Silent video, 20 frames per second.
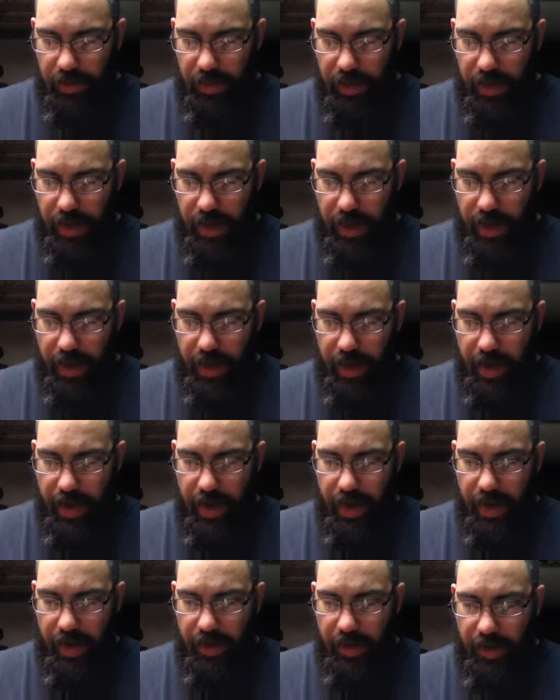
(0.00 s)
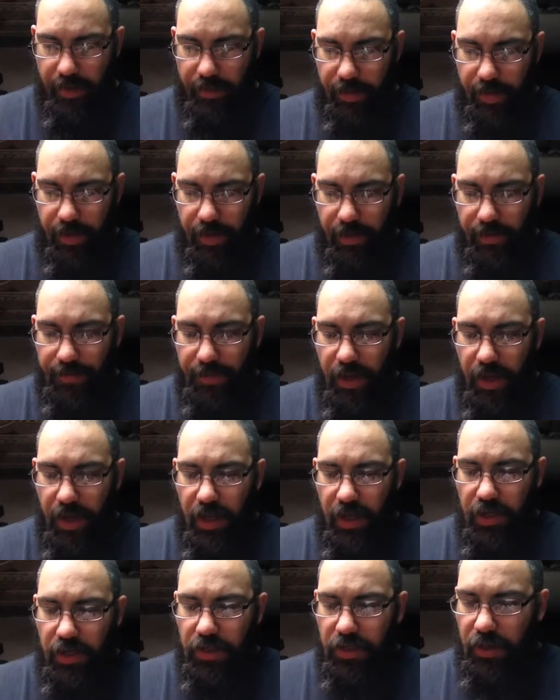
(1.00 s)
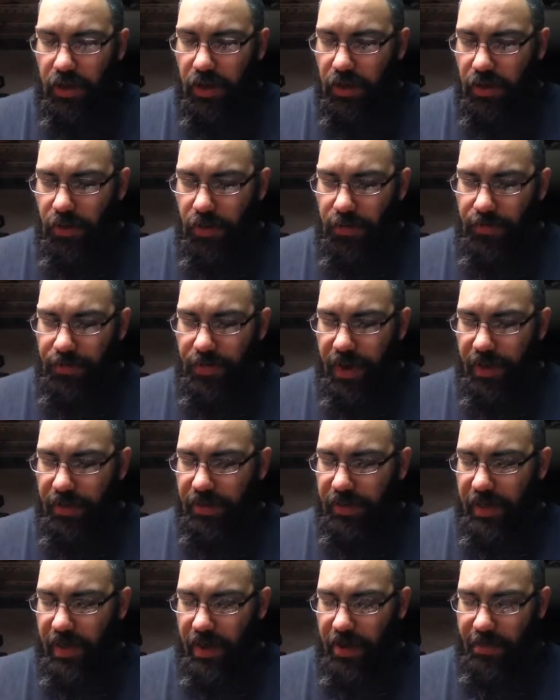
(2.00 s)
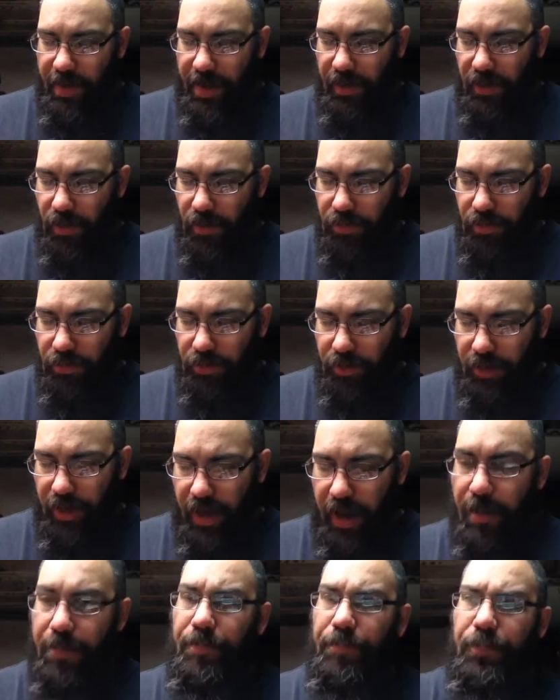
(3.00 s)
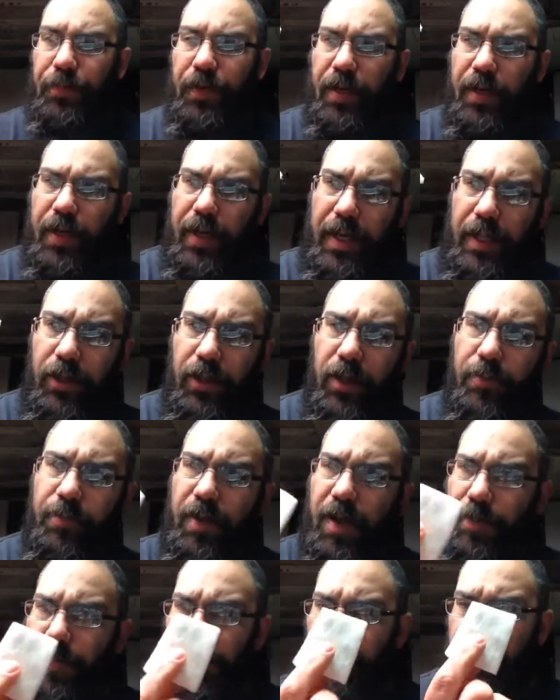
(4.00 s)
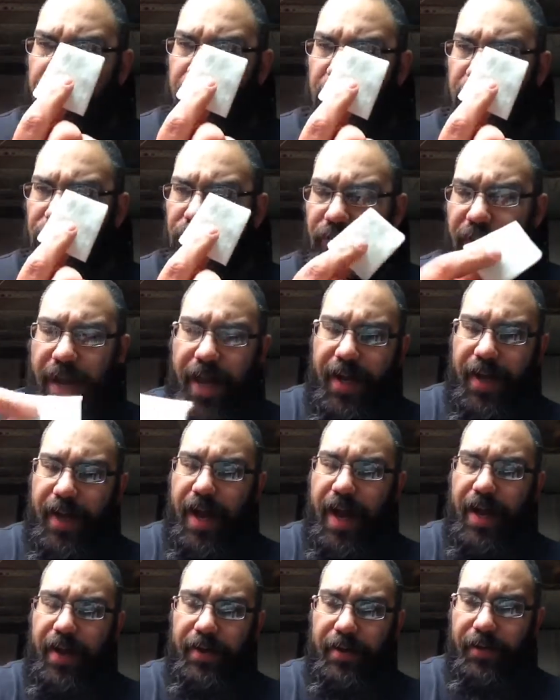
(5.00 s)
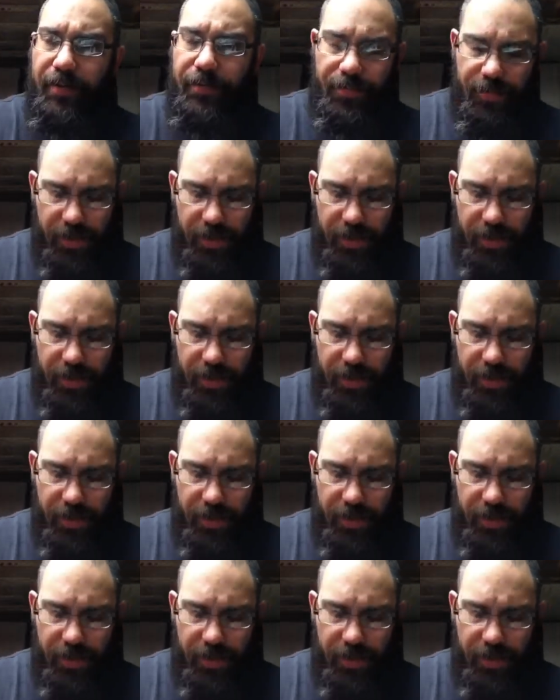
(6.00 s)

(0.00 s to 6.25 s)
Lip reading: And there we go. So I was down at my local shop and they hooked me up with some of this flat cotton.